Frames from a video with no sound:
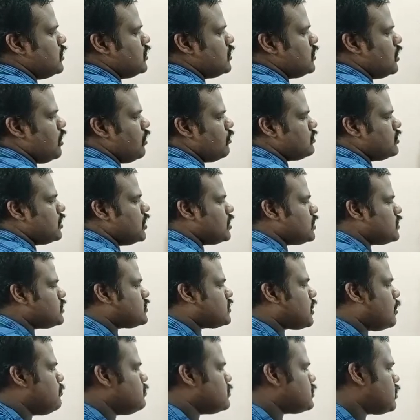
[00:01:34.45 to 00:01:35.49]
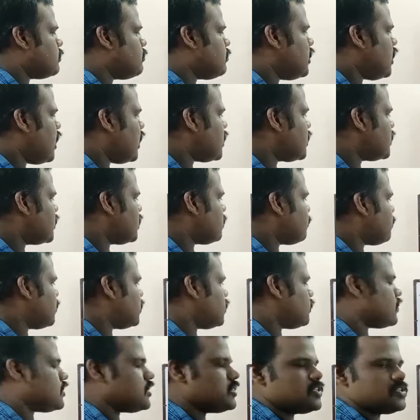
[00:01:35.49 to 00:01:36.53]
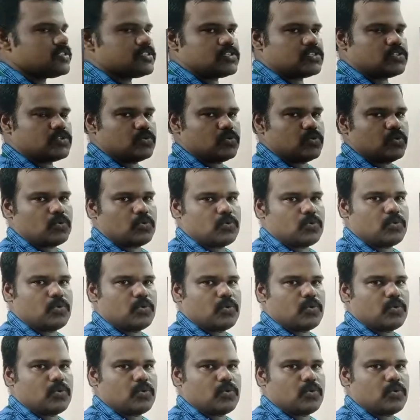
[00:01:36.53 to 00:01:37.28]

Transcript: Now there is some similarity between these two.